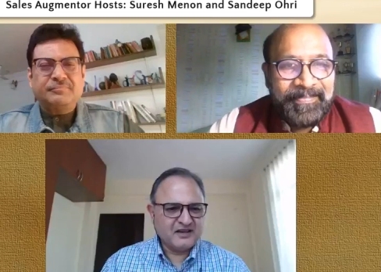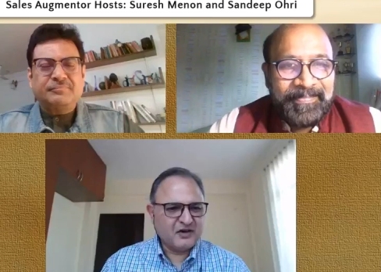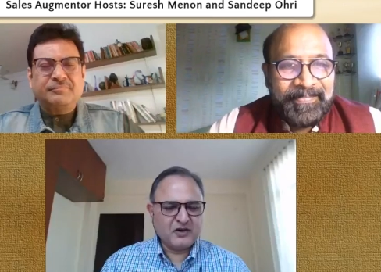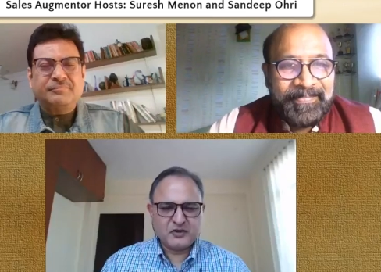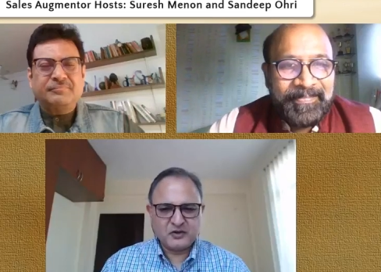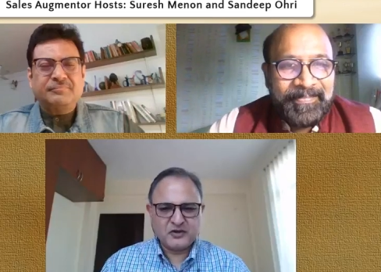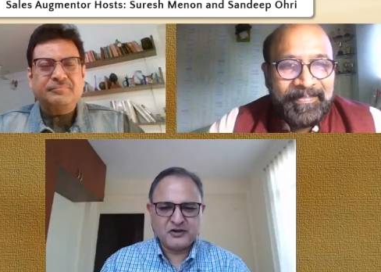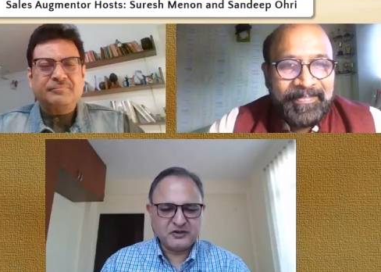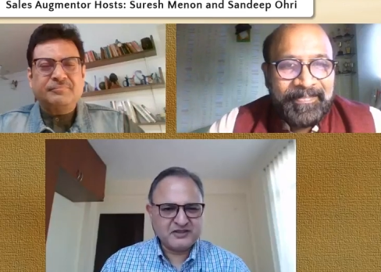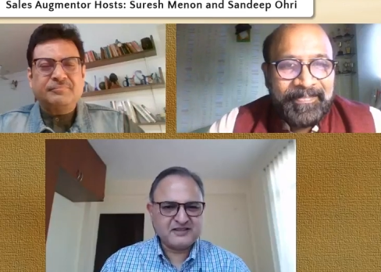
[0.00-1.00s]
Speaker 1: or you
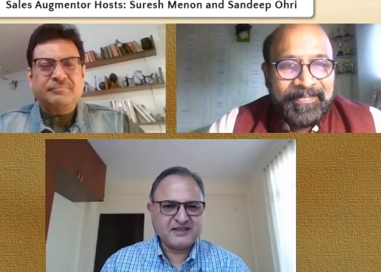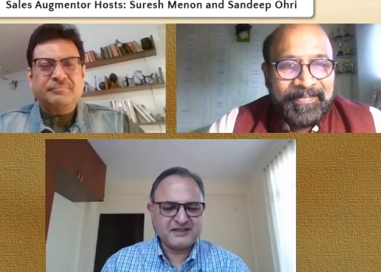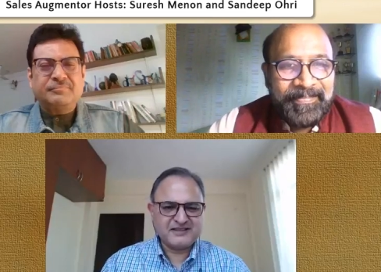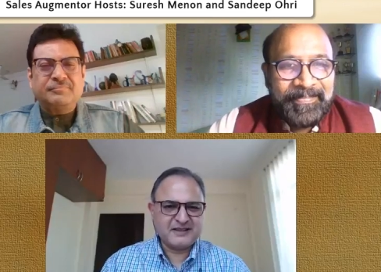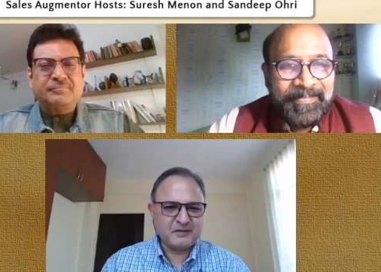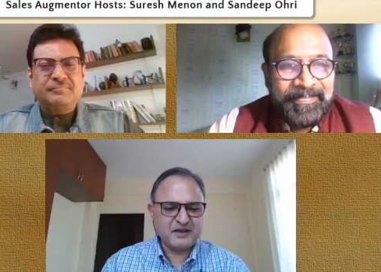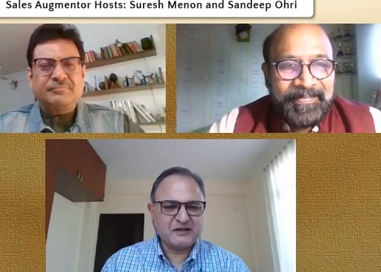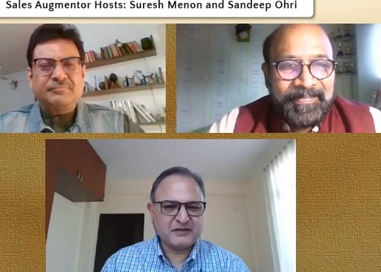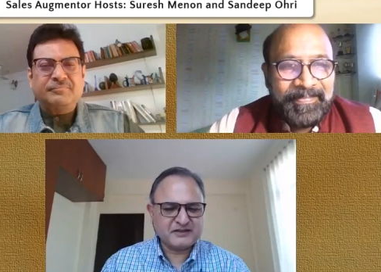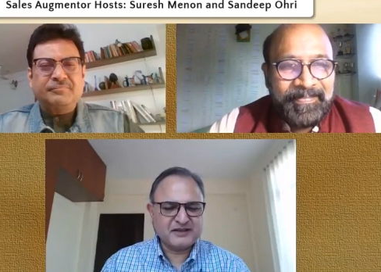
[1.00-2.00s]
could you know just send us an
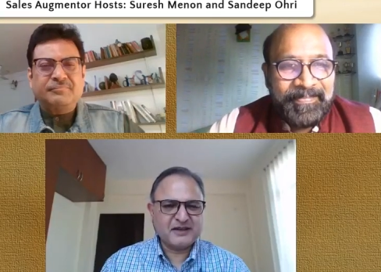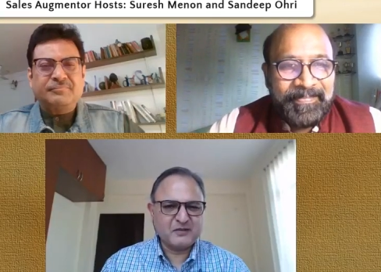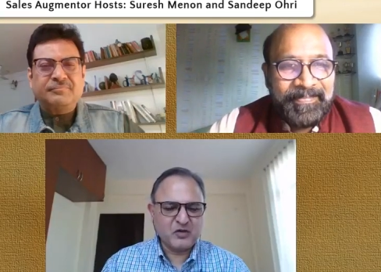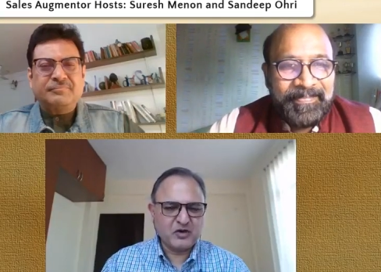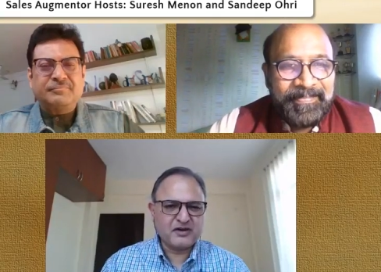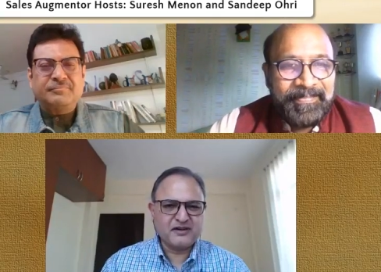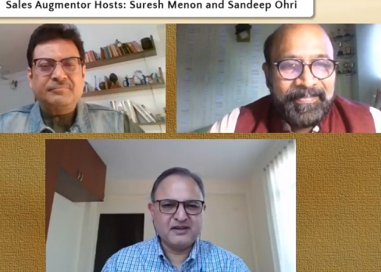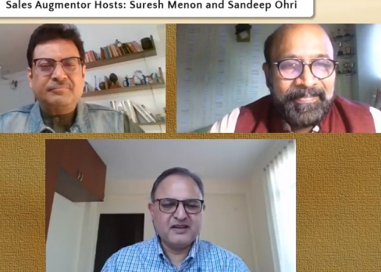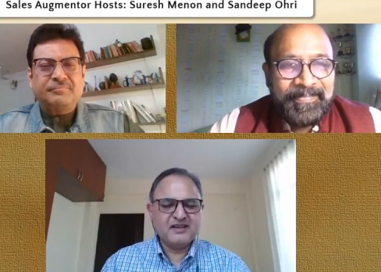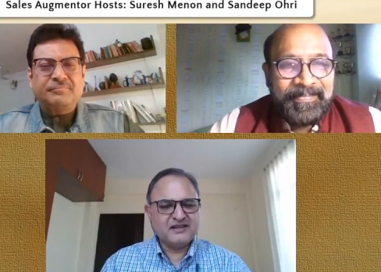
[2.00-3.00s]
email if it's a little
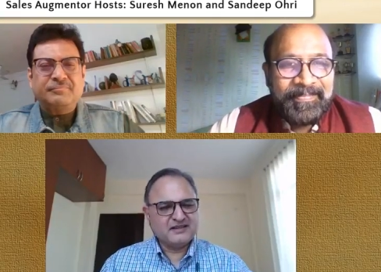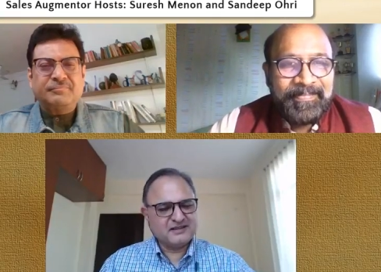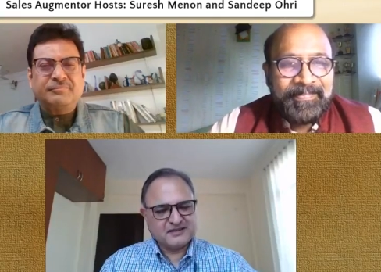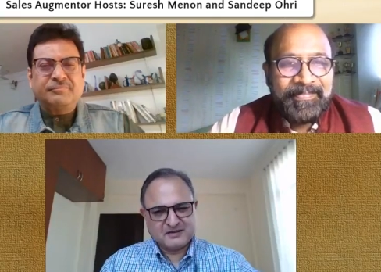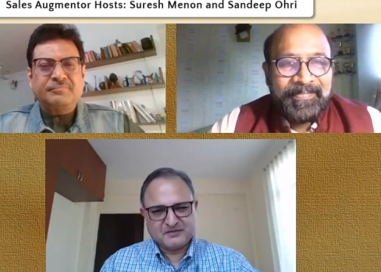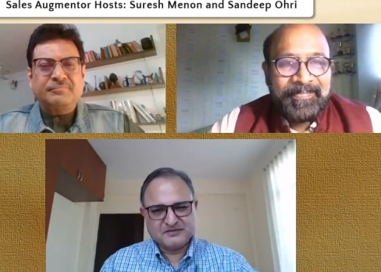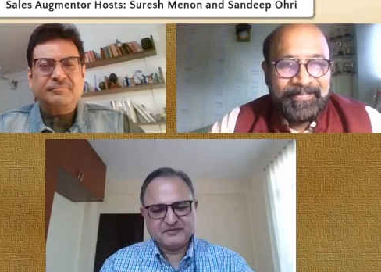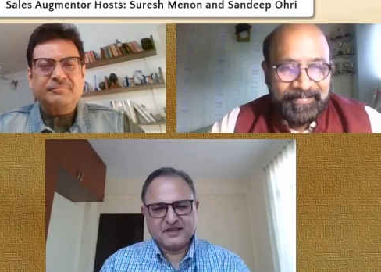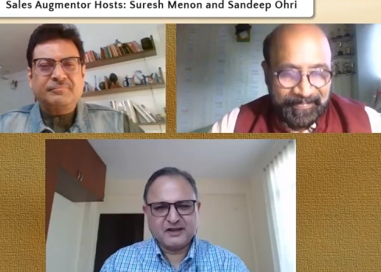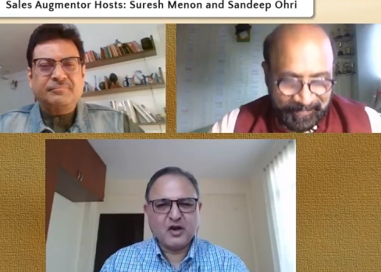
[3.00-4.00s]
more uh,
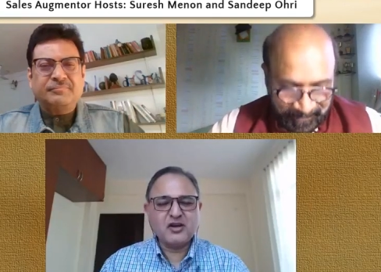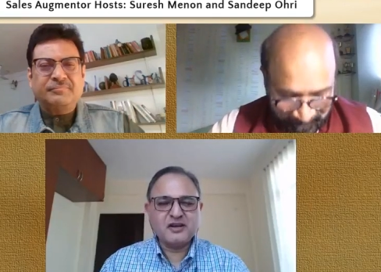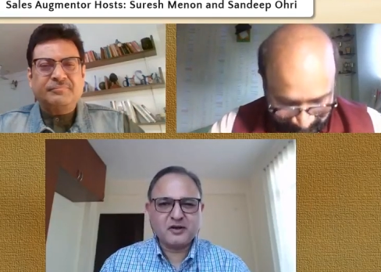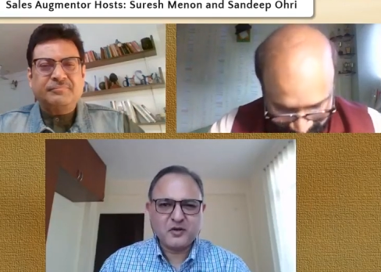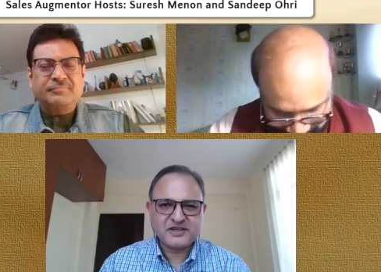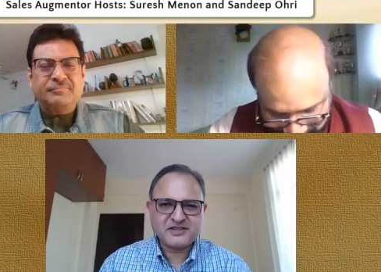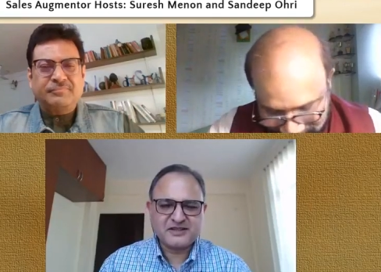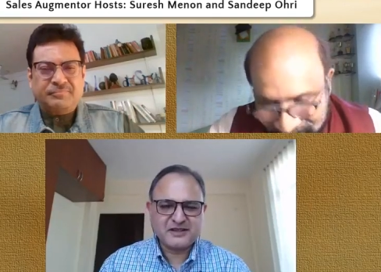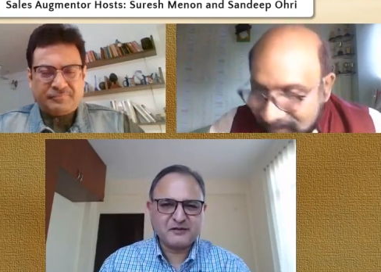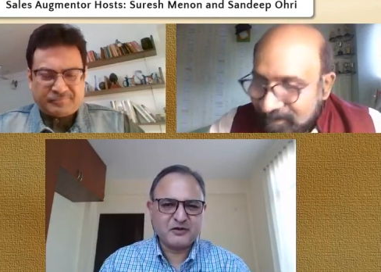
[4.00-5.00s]
longer
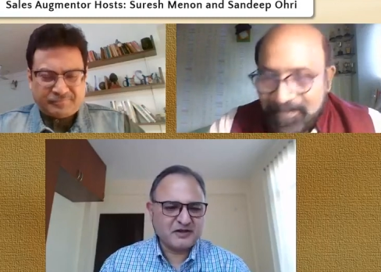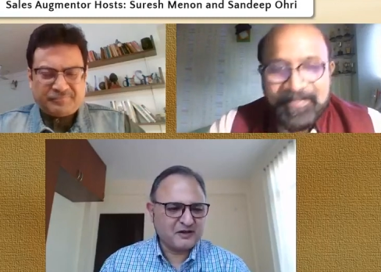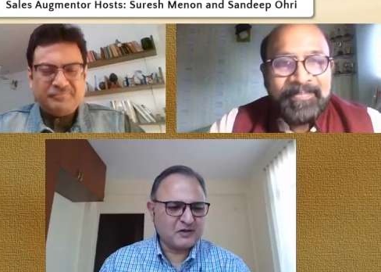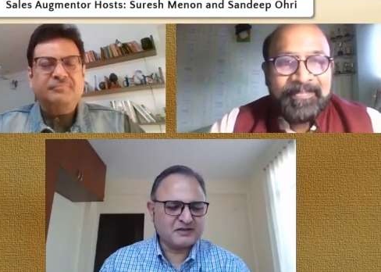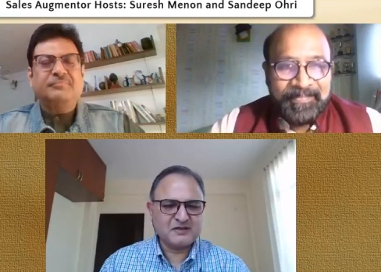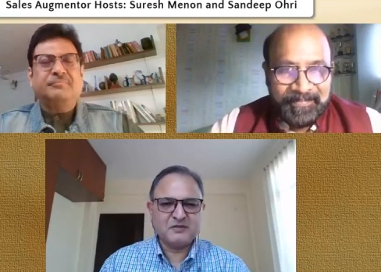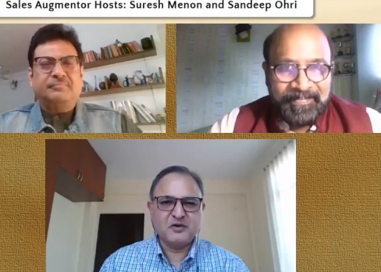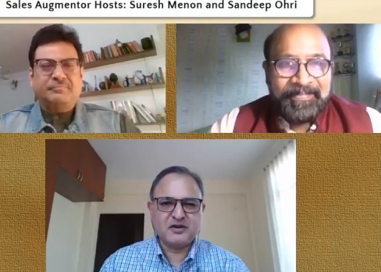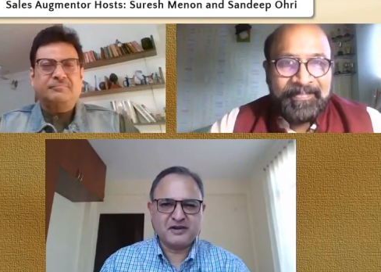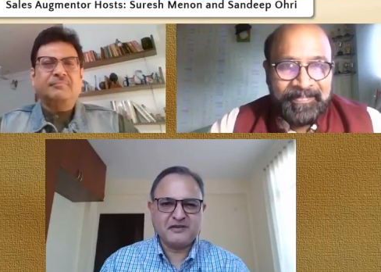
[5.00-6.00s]
question, and if you really want
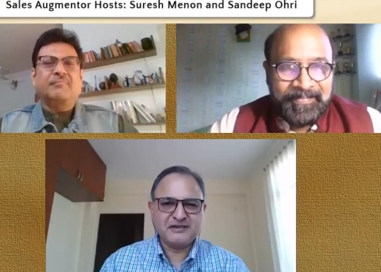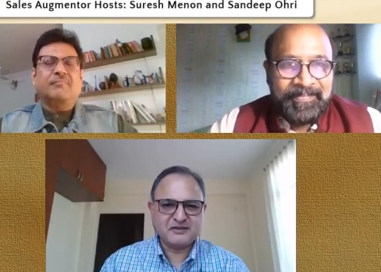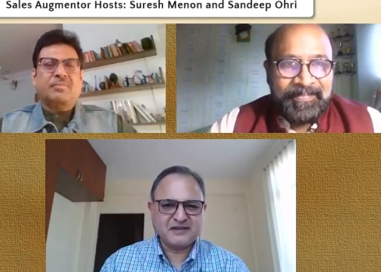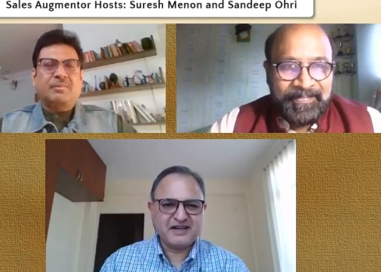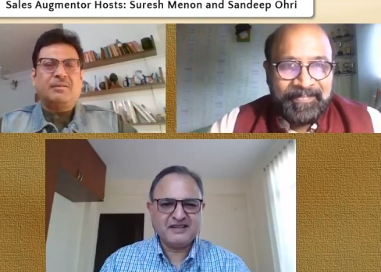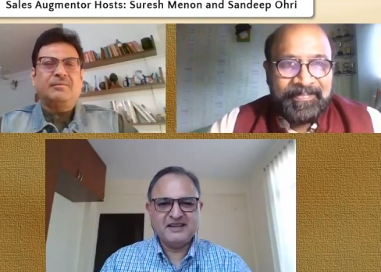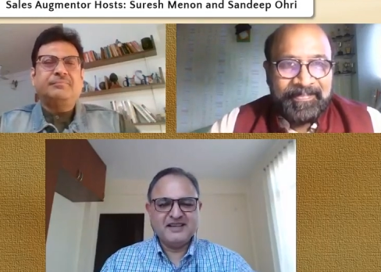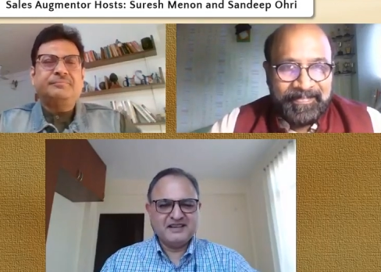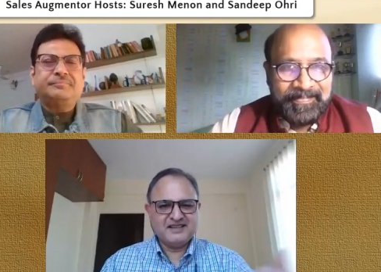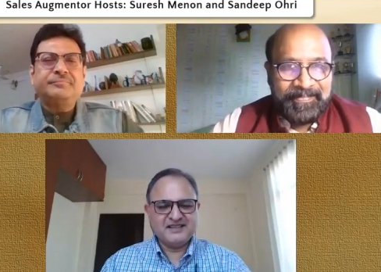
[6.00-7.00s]
some more advice on that,
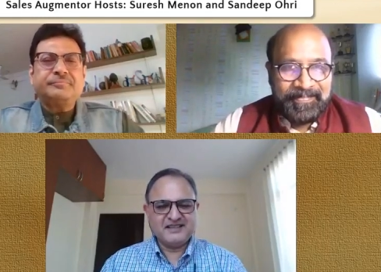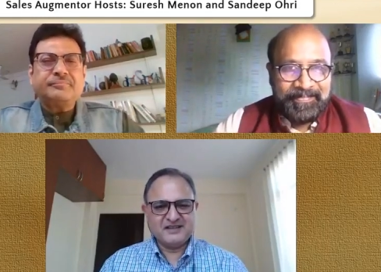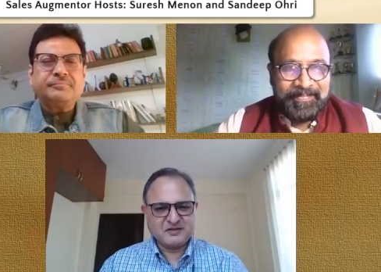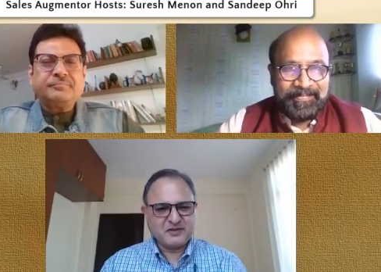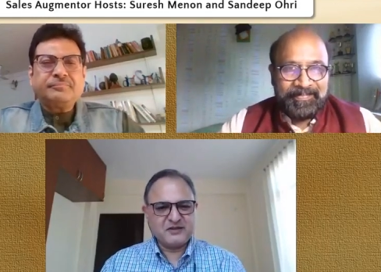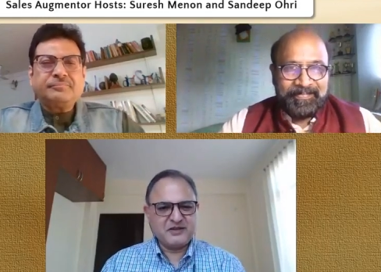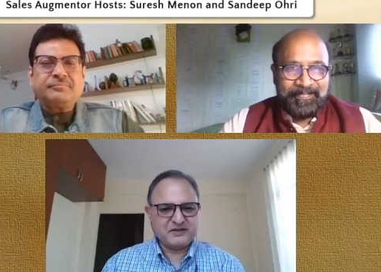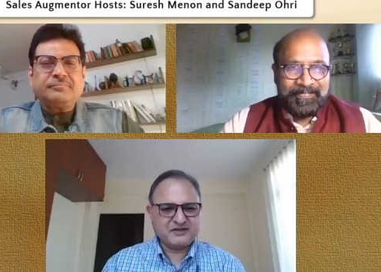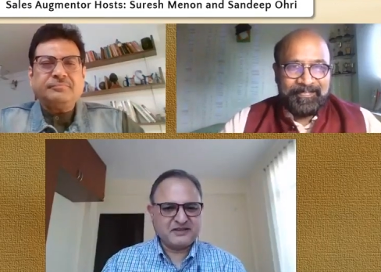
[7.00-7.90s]
uh, here's where you need to